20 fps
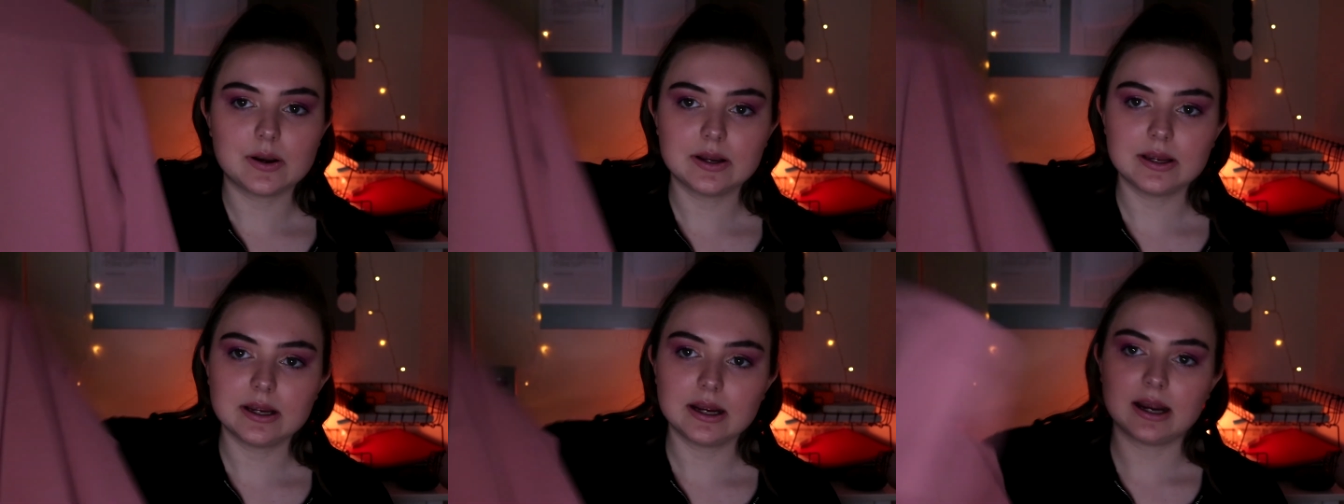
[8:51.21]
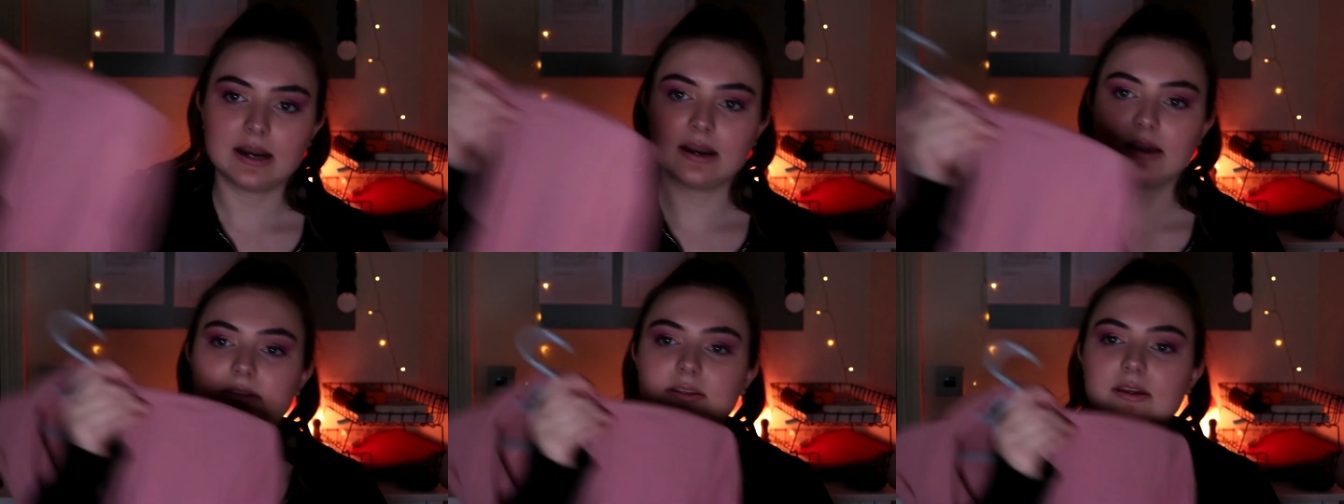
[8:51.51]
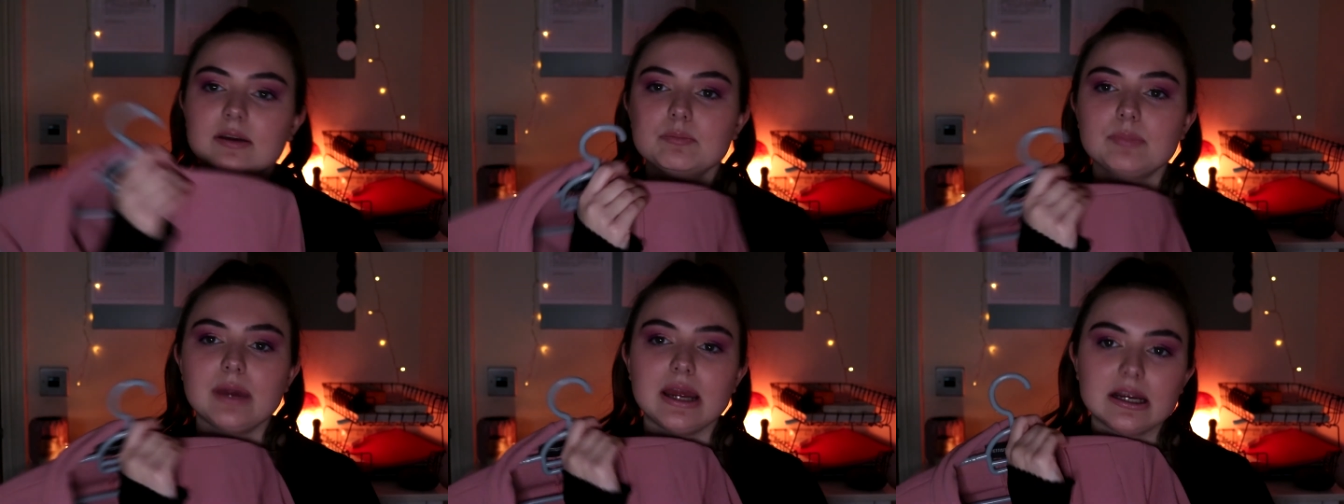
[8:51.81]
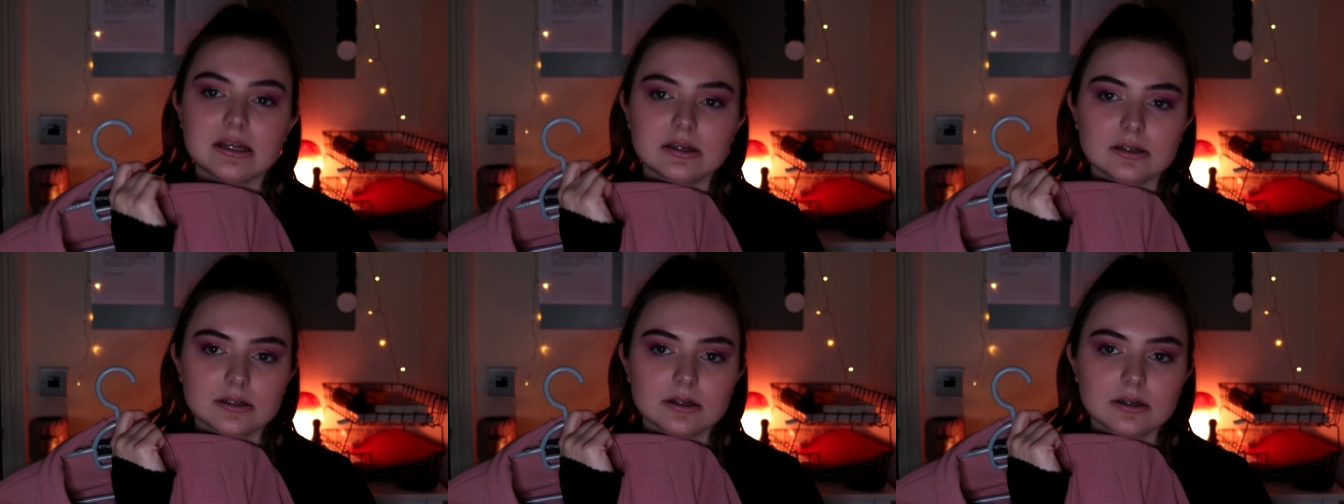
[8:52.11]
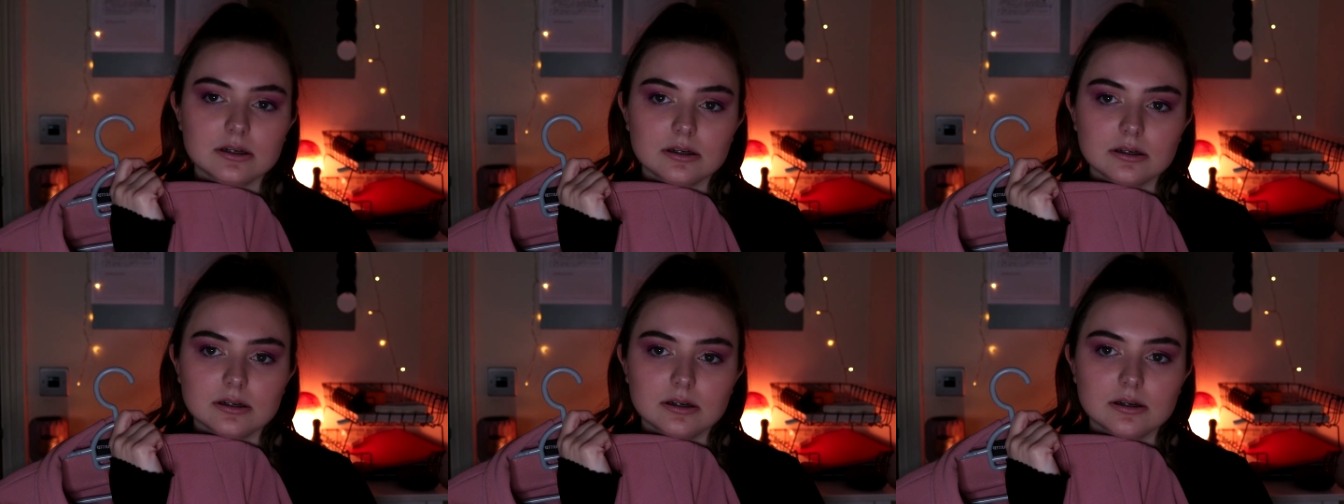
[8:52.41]
And I think pink
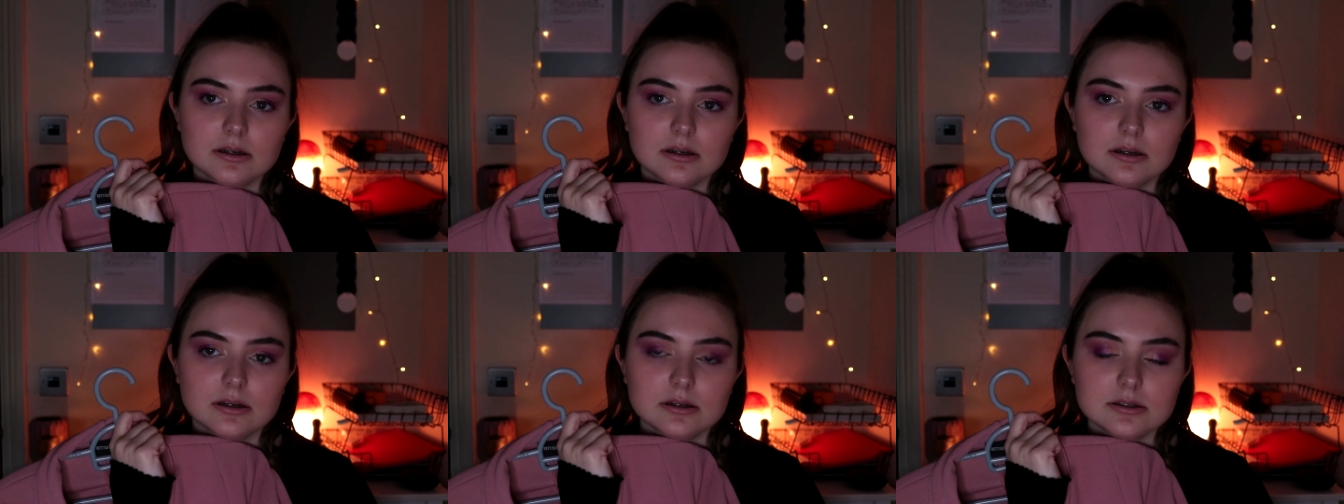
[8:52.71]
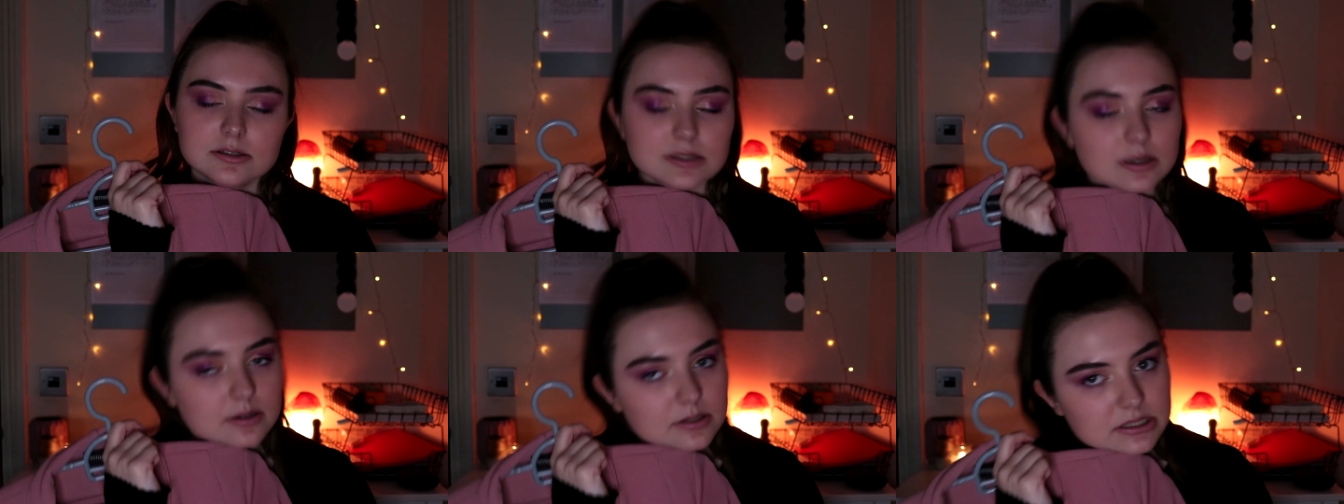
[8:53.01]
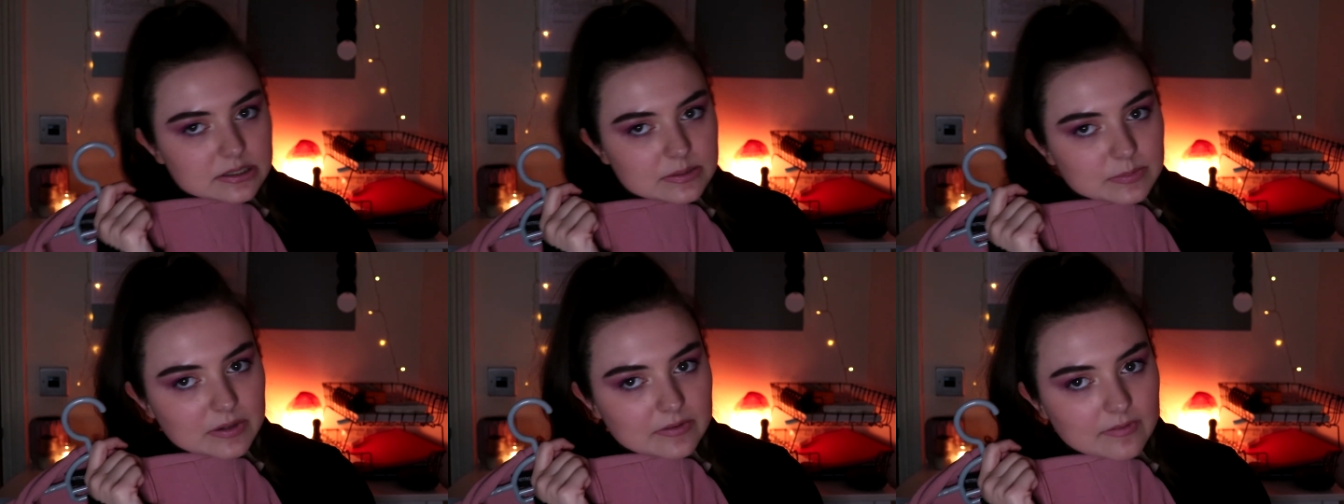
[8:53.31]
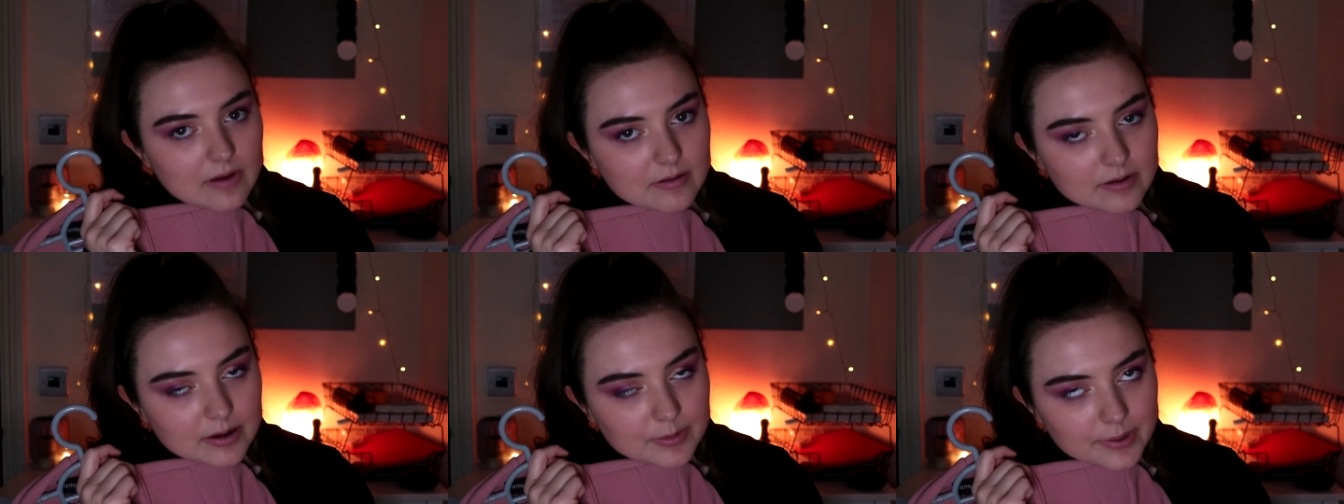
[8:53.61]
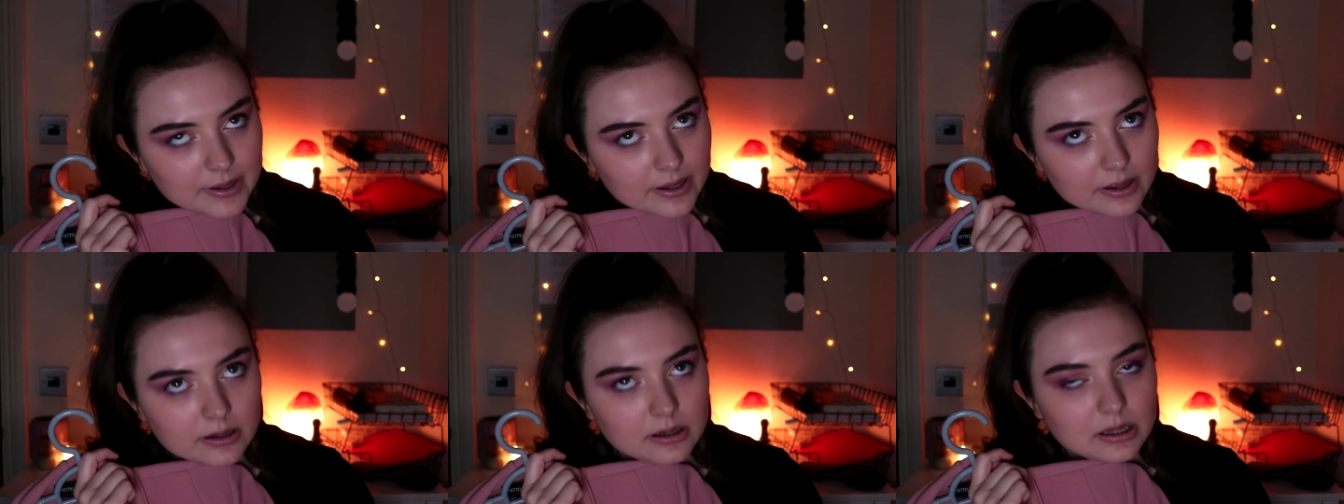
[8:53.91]
suits me very
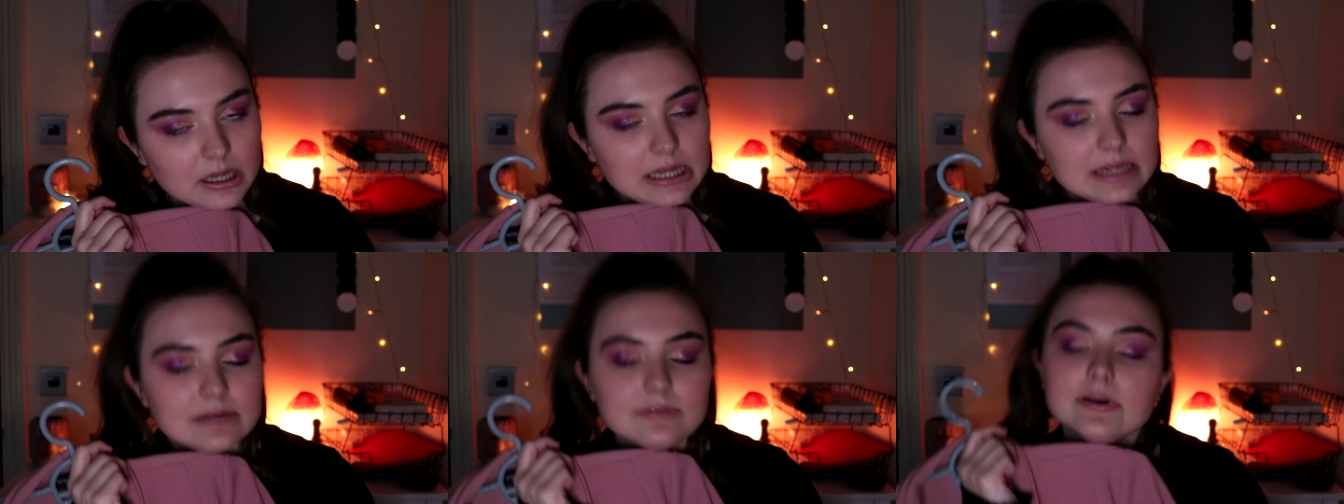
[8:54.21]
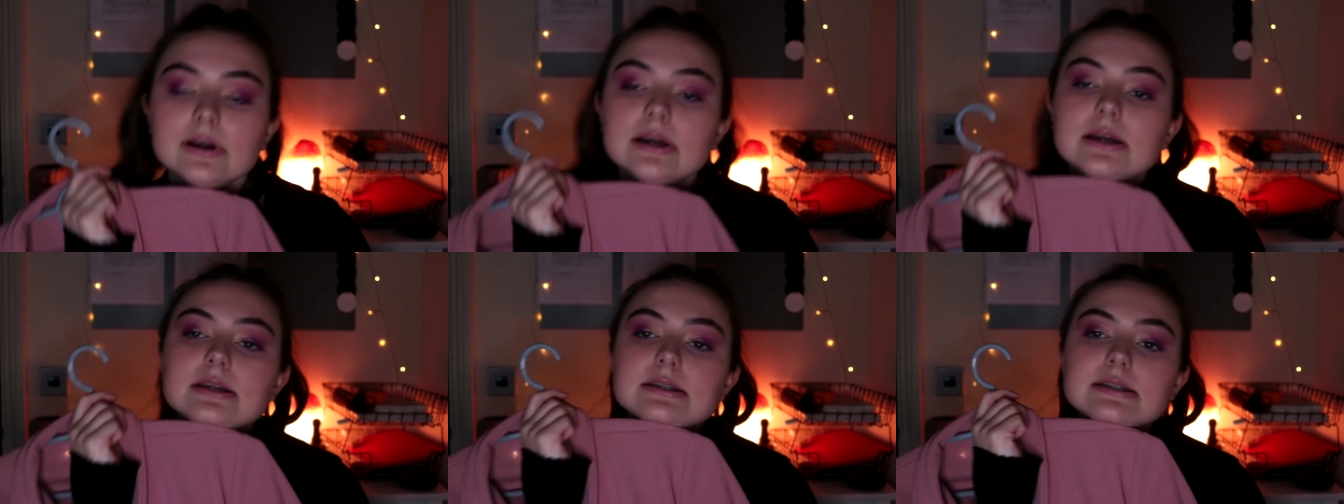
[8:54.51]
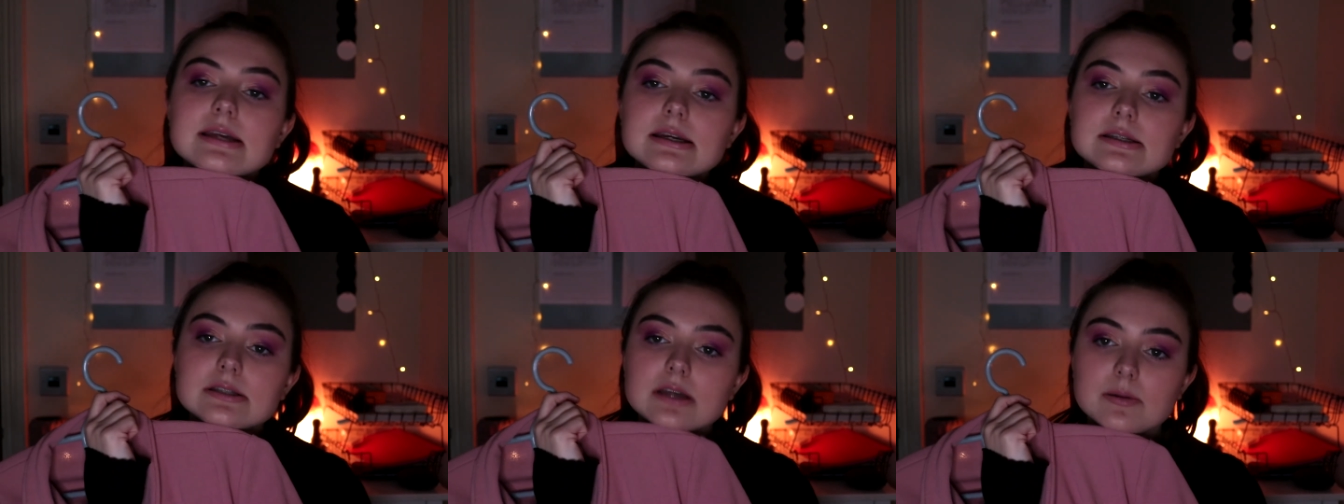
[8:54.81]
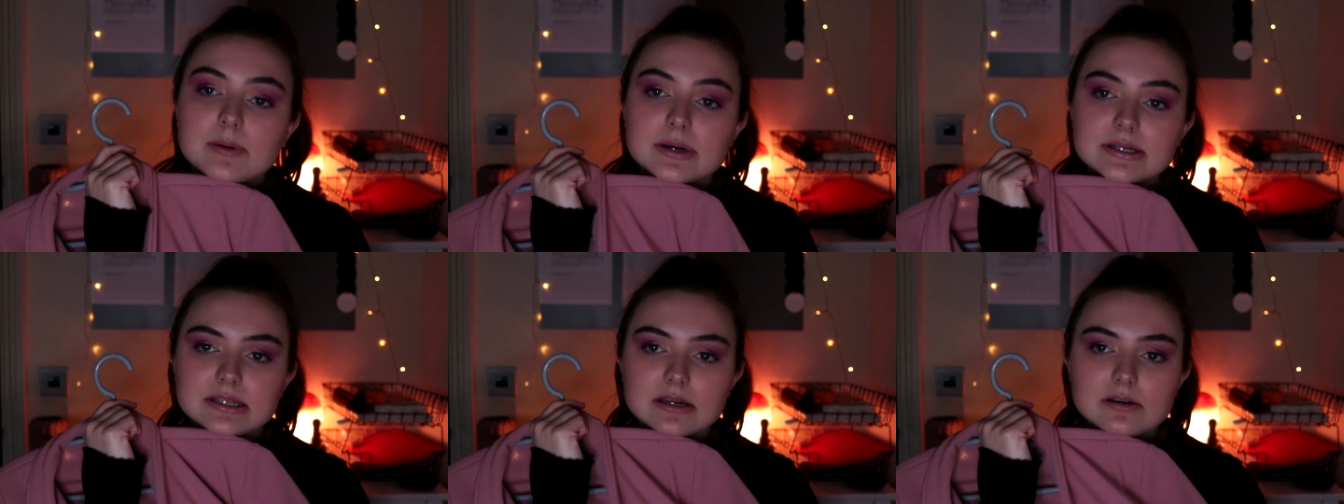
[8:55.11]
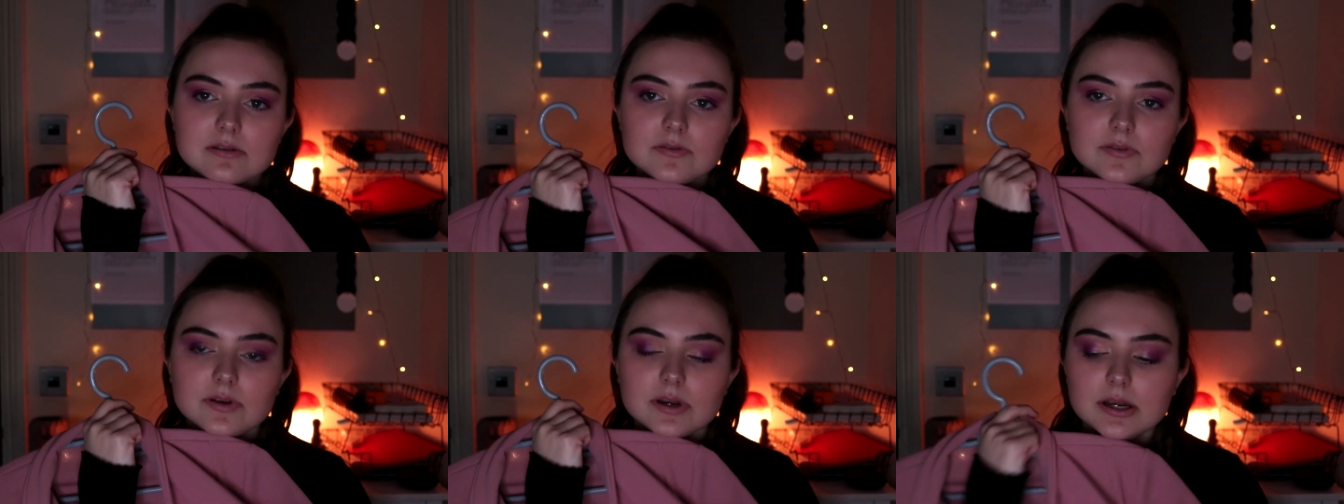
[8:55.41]
well, if I say so myself.